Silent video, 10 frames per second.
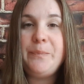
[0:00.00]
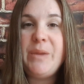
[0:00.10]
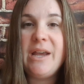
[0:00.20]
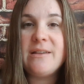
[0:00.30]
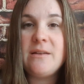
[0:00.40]

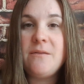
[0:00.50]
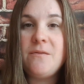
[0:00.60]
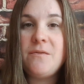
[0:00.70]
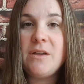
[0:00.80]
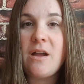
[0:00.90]
because
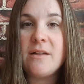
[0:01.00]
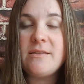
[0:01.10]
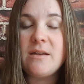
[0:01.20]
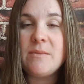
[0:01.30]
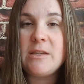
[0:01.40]
of the
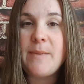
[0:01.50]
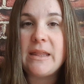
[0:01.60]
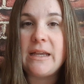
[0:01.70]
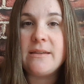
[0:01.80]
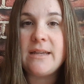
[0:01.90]
constant
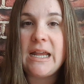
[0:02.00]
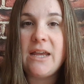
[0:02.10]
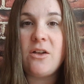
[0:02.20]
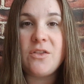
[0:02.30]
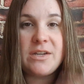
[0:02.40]
misspellings that I
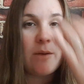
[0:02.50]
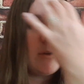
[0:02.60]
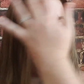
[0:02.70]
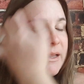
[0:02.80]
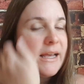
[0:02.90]
get all the time
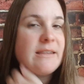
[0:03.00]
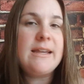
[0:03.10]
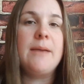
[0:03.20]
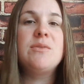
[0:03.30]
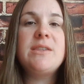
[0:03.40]
with my last
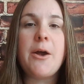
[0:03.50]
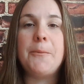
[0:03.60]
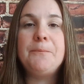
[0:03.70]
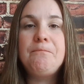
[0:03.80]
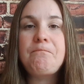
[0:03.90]
name.
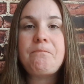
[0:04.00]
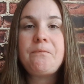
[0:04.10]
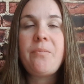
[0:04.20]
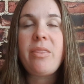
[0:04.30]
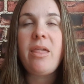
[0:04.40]
So
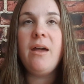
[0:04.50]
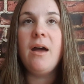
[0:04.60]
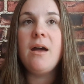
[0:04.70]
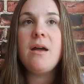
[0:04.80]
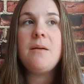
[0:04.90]

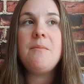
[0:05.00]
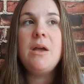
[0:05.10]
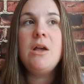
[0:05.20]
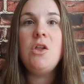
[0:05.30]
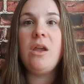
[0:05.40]

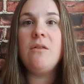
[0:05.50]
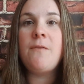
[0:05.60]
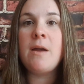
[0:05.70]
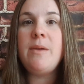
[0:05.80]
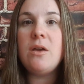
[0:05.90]
you can
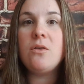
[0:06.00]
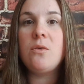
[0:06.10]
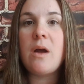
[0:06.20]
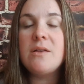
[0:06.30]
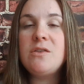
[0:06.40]
find me
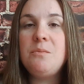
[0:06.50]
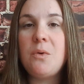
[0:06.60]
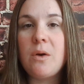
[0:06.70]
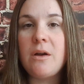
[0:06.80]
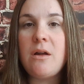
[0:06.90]
across the
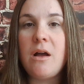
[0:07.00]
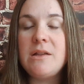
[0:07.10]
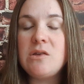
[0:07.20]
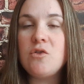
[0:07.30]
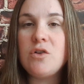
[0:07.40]
board on
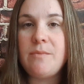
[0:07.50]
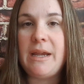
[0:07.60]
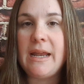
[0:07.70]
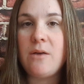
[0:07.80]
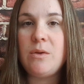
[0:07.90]
social
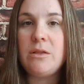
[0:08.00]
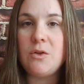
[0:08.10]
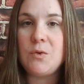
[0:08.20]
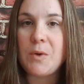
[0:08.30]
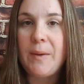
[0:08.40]
media with
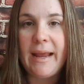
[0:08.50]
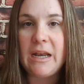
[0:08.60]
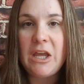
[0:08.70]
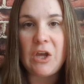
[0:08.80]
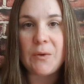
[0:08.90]
LuLaRoe Hannah
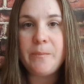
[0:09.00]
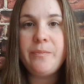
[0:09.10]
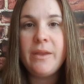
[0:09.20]
Q.